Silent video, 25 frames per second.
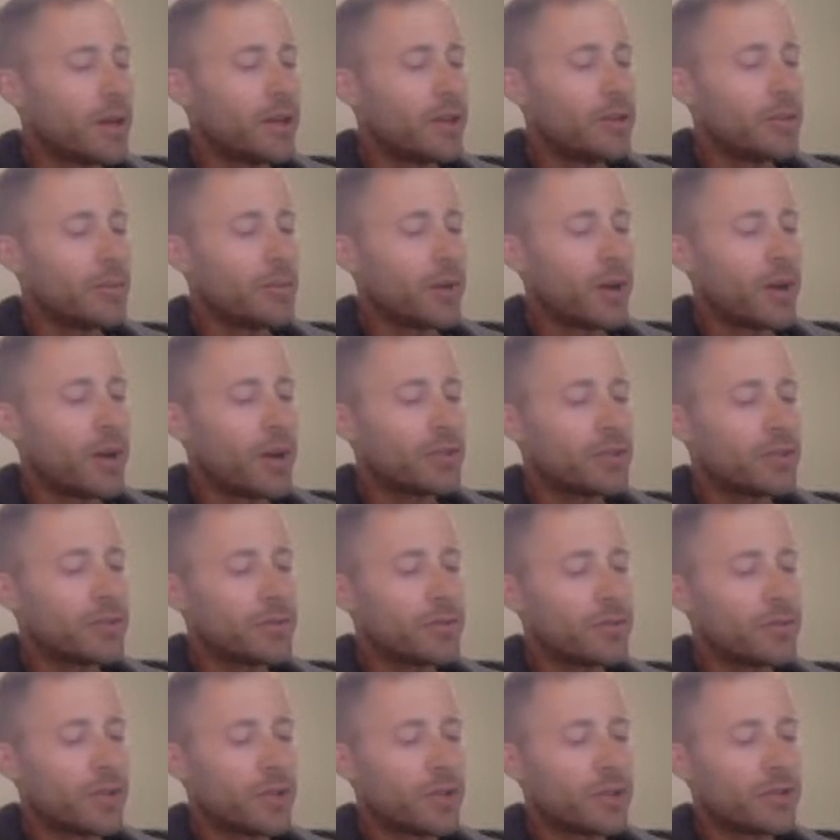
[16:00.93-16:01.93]
and the
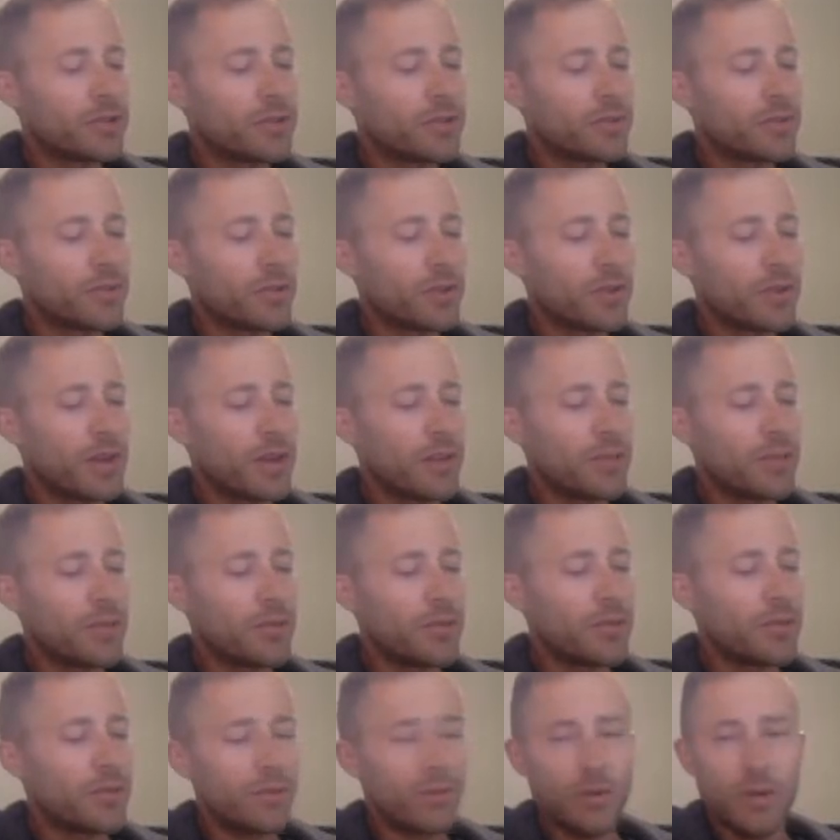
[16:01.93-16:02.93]
positive direction for
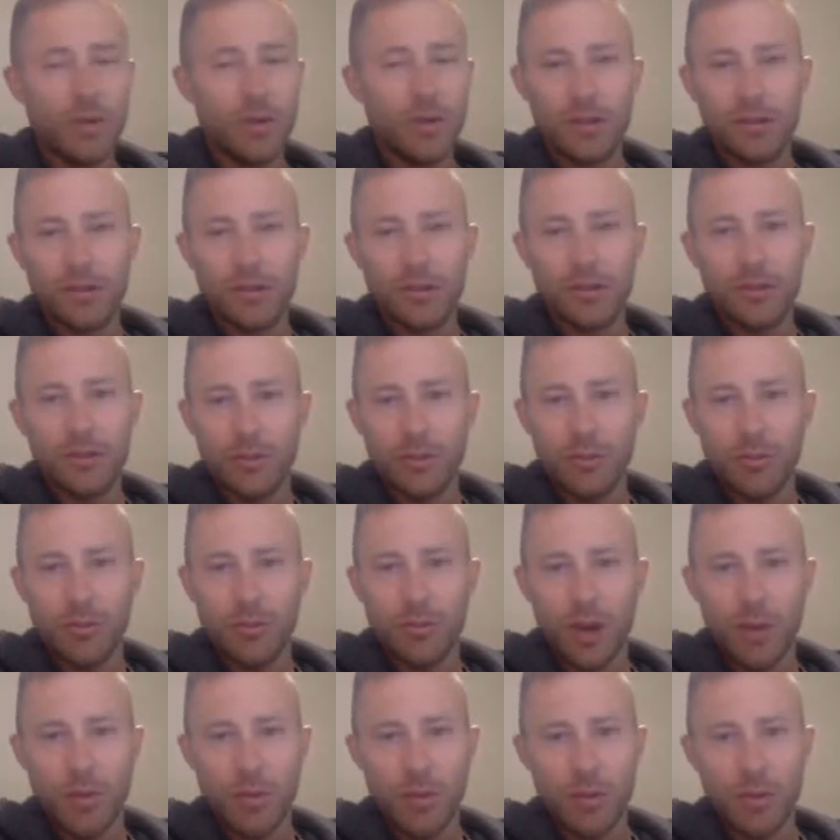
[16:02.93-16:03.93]
M2 is
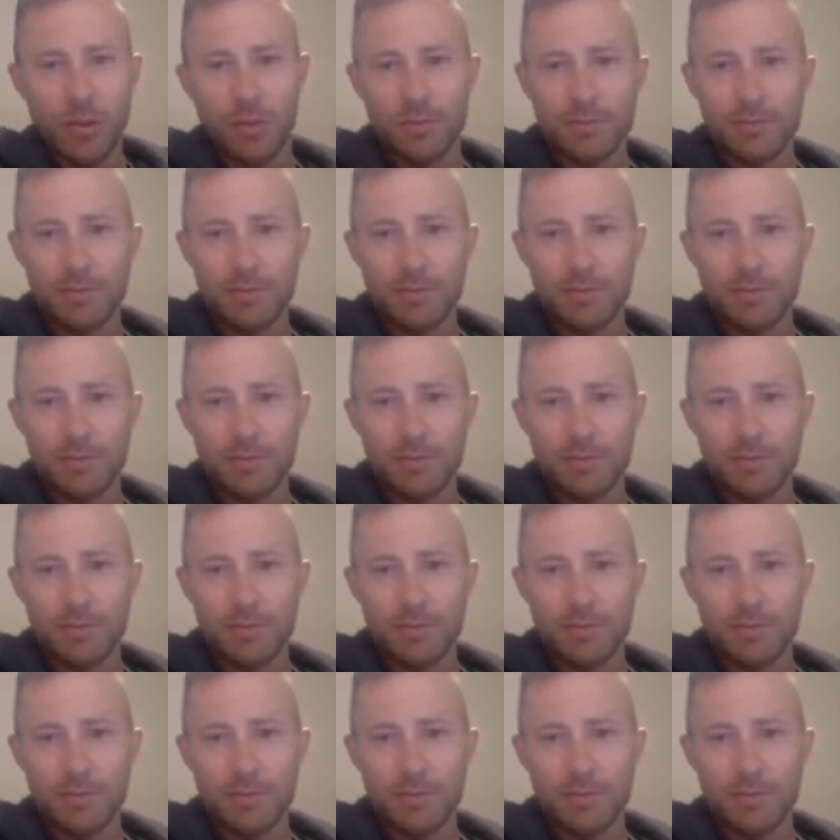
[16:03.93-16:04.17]
rightward.